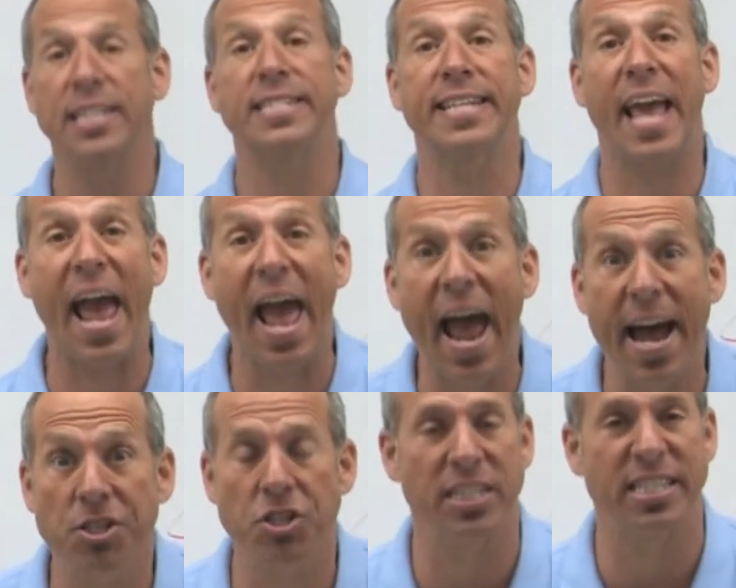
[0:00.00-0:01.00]
It's
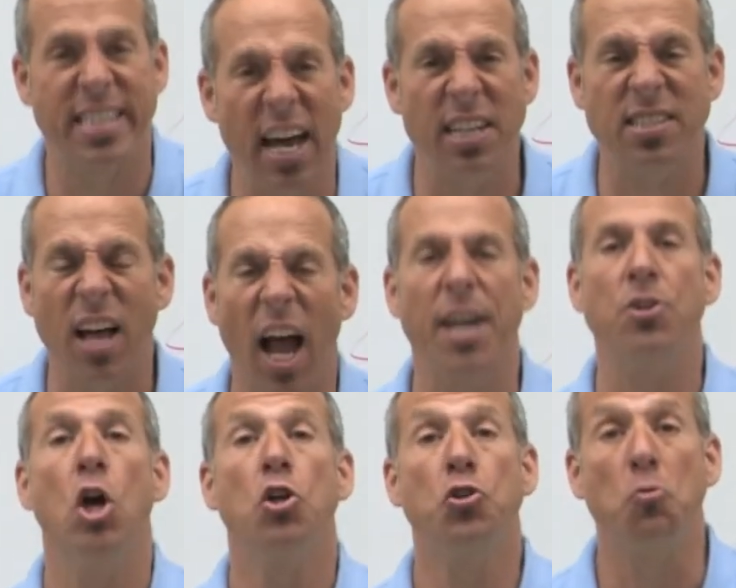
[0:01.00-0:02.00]
cash that's set aside
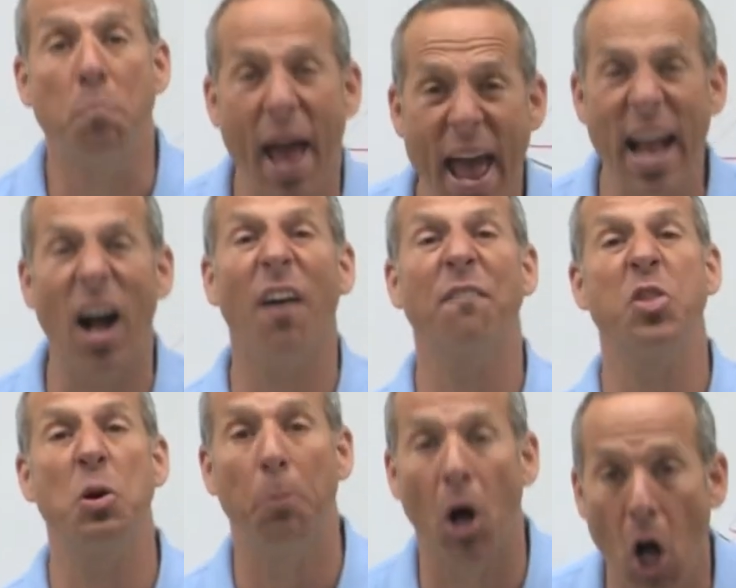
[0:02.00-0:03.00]
to pay off
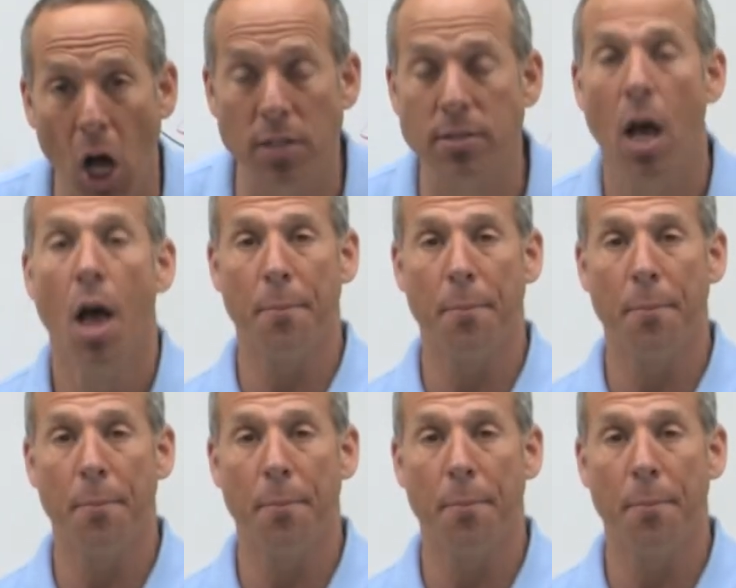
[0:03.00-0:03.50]
the bonds,